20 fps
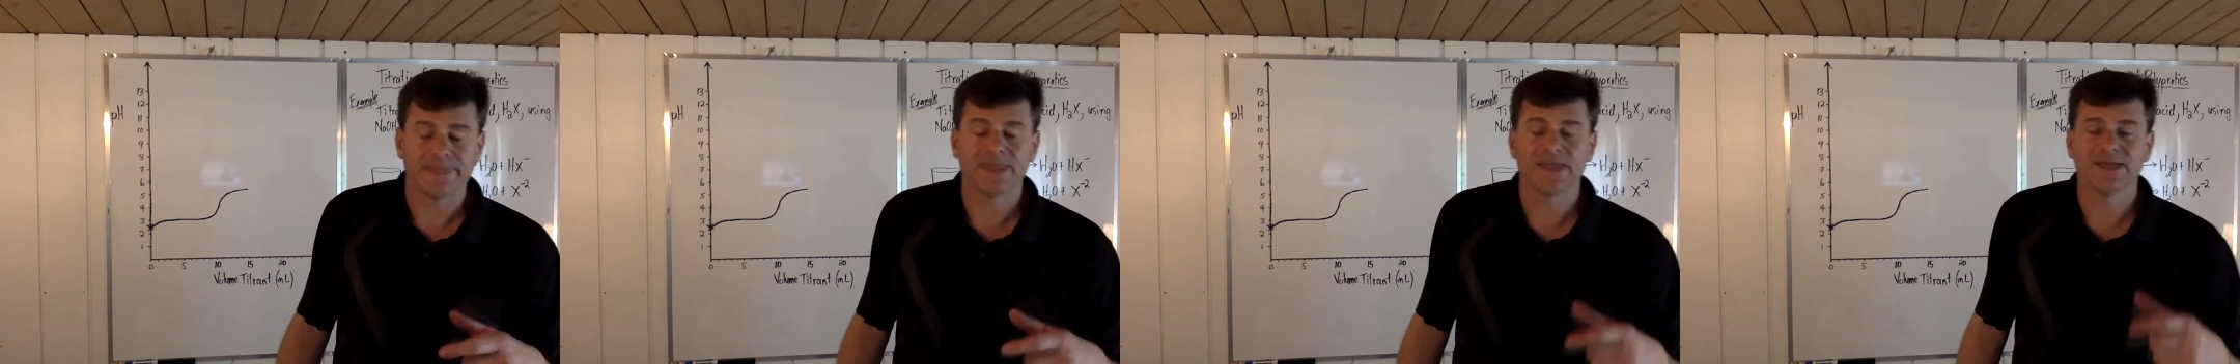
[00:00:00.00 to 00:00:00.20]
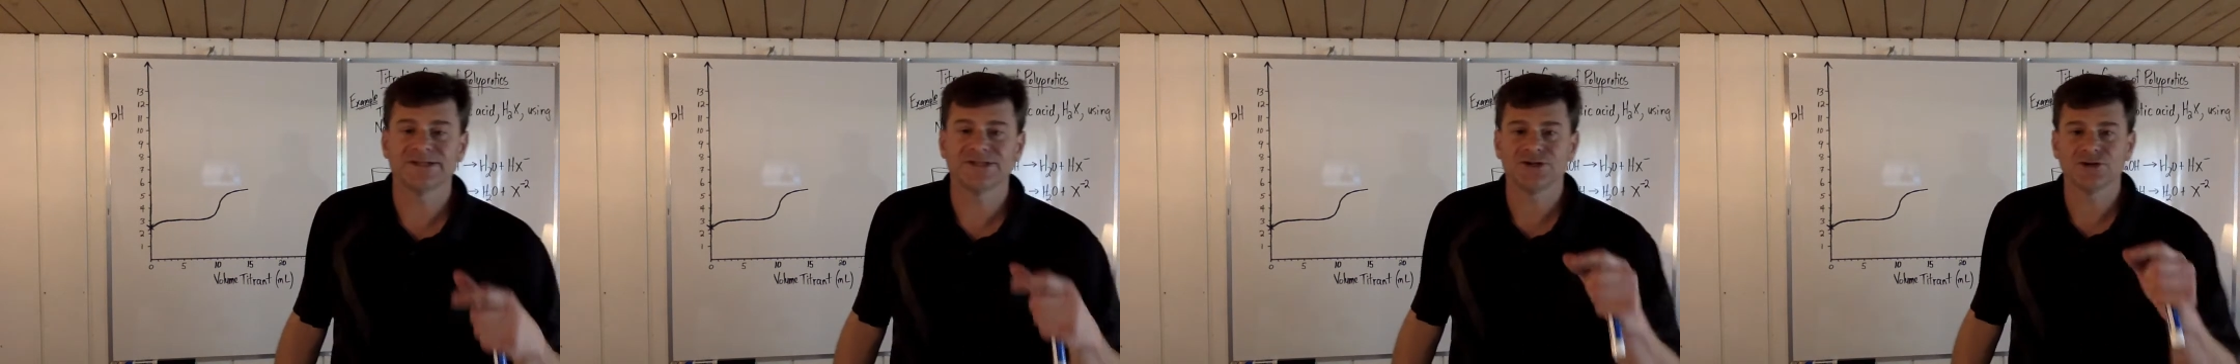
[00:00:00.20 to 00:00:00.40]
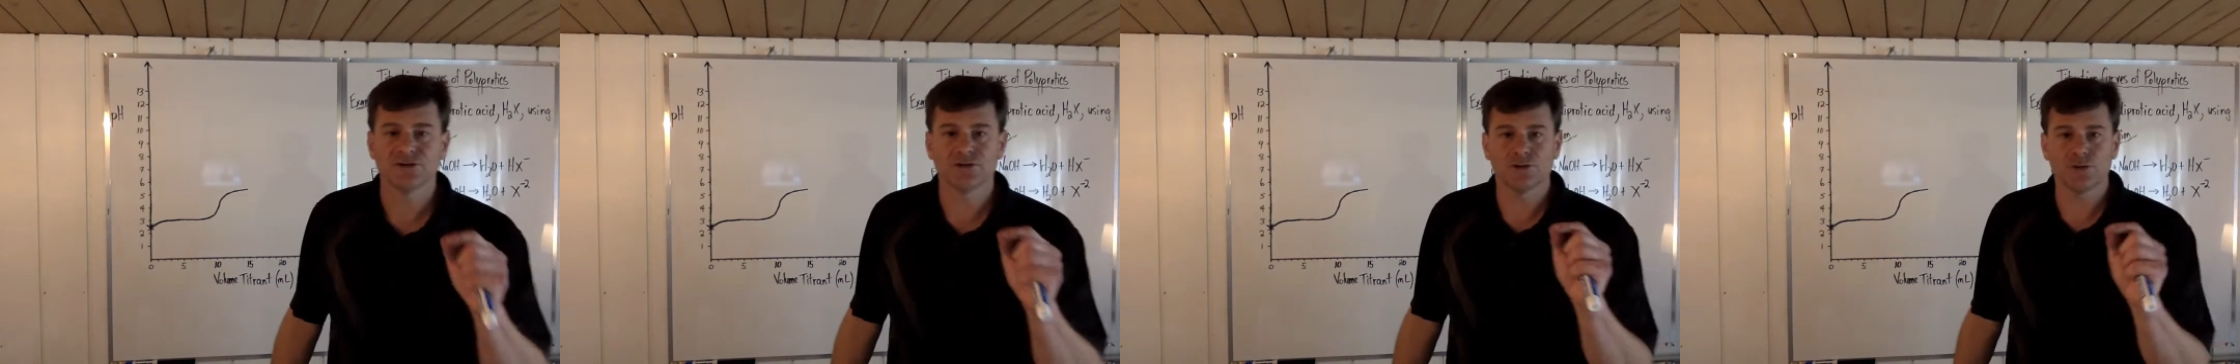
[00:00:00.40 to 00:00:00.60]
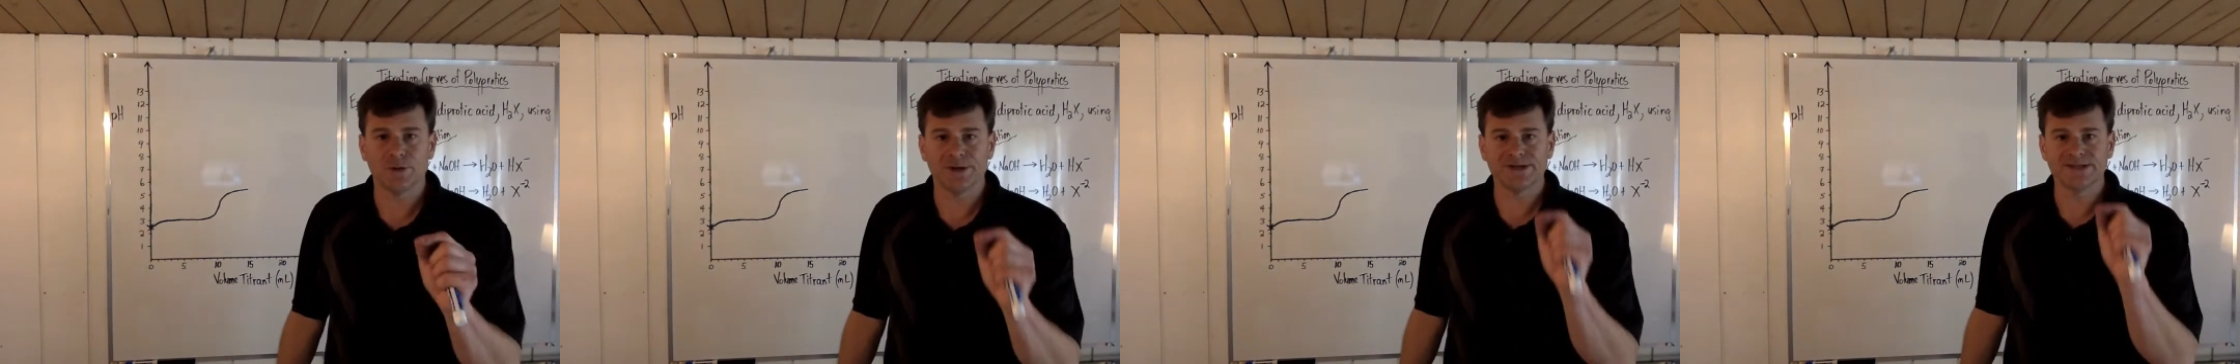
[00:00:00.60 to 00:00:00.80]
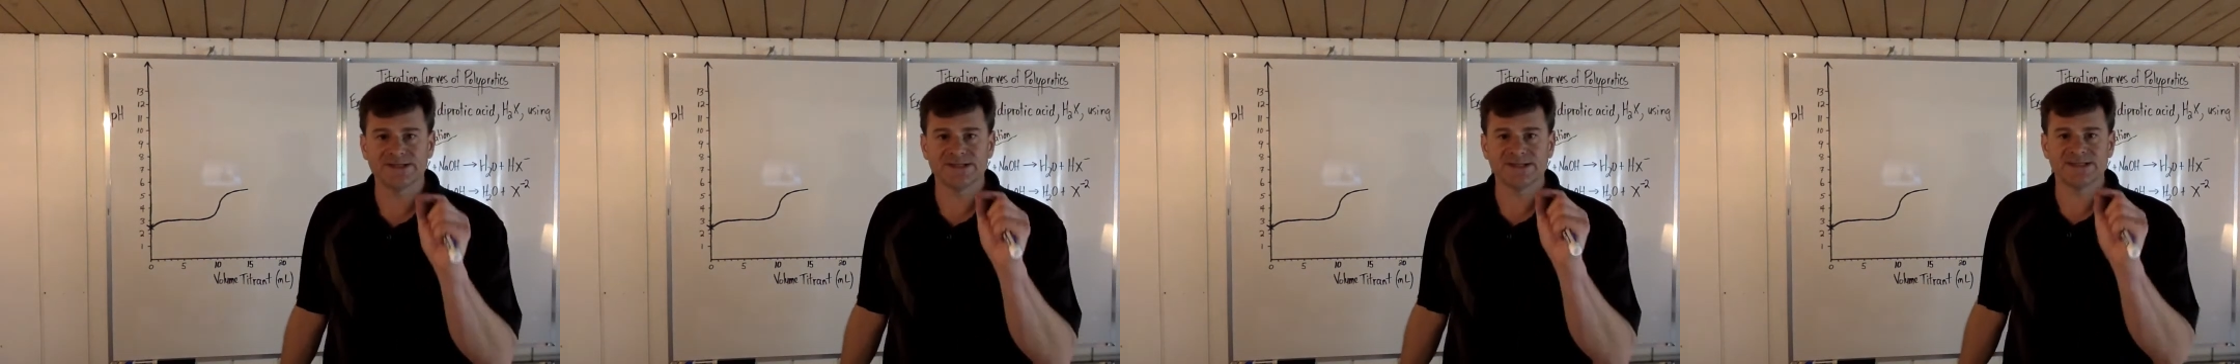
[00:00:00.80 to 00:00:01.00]
is you're
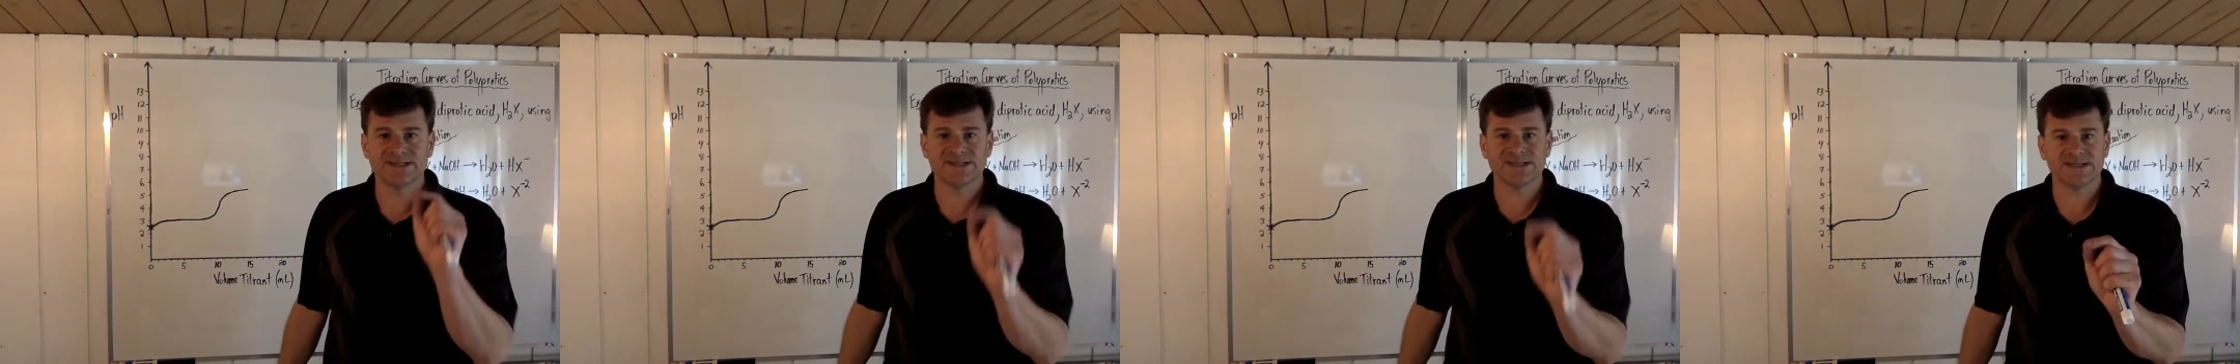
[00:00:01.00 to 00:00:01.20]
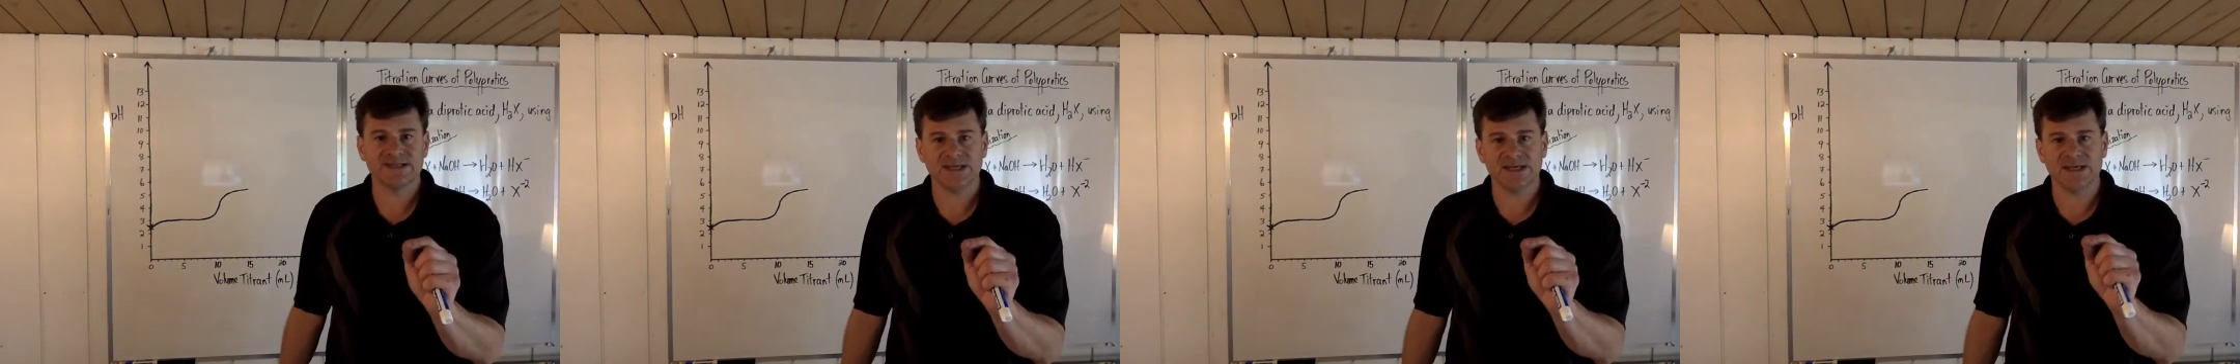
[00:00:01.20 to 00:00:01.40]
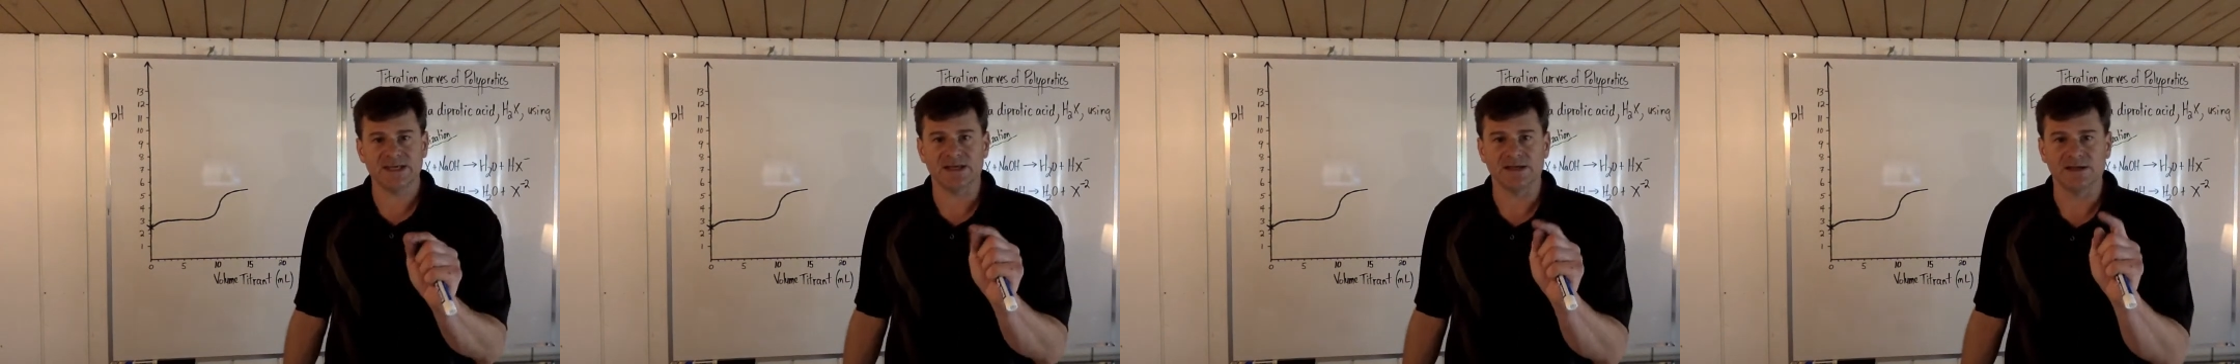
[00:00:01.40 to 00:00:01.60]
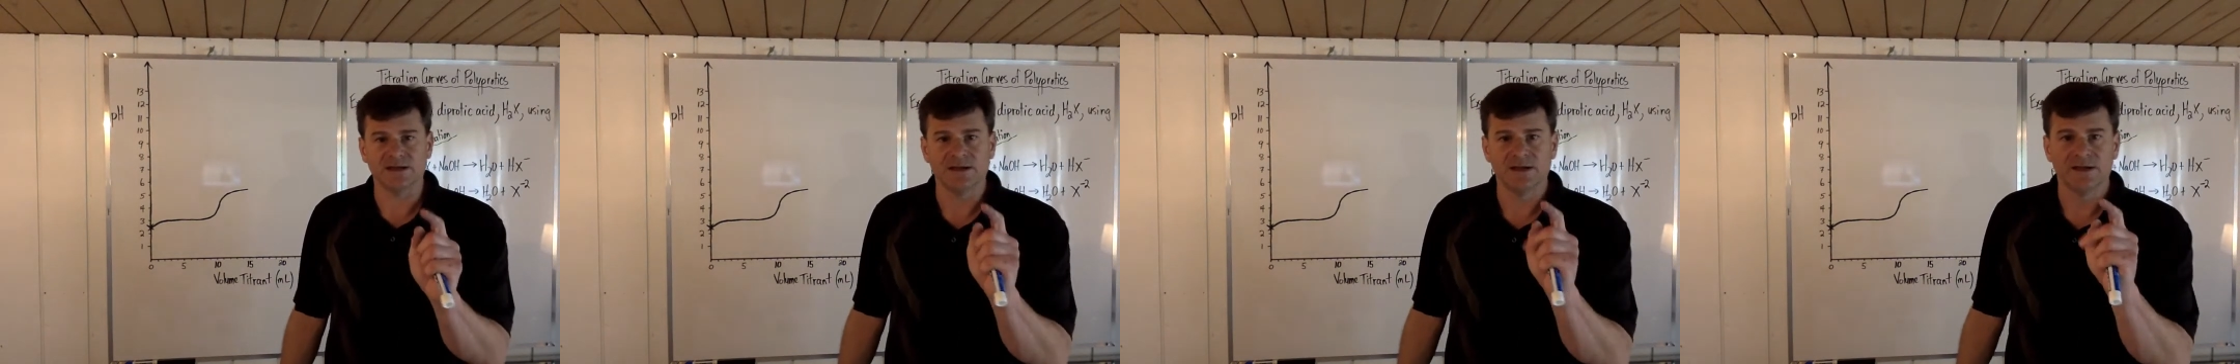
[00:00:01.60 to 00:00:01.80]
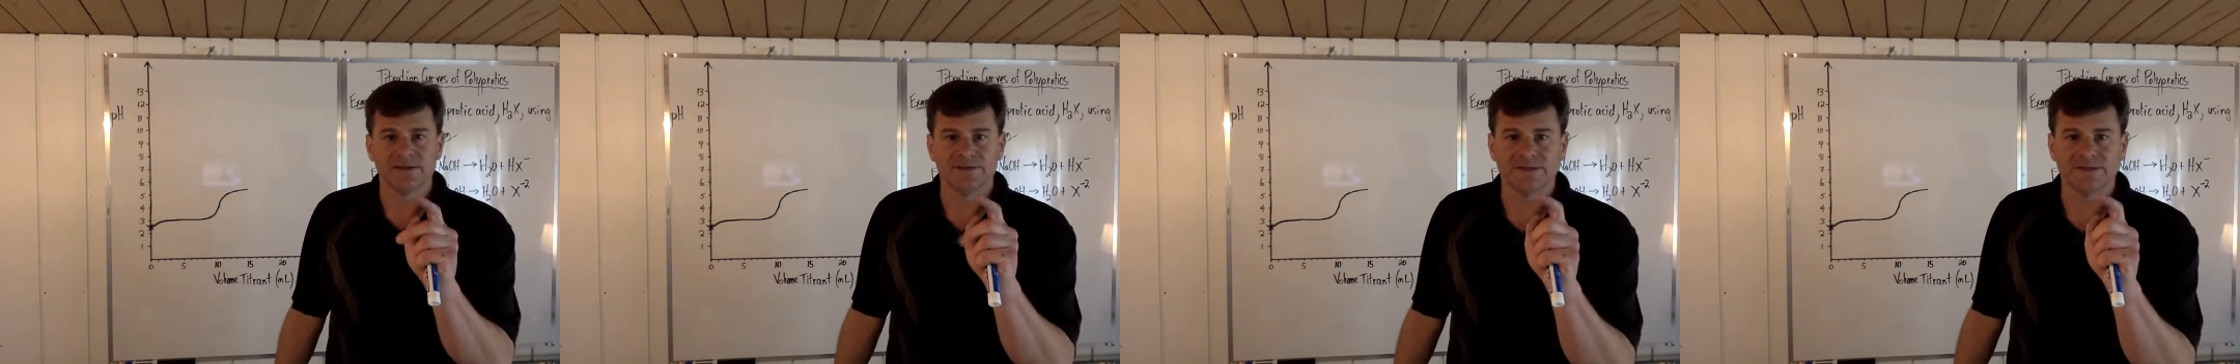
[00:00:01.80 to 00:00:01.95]
going to see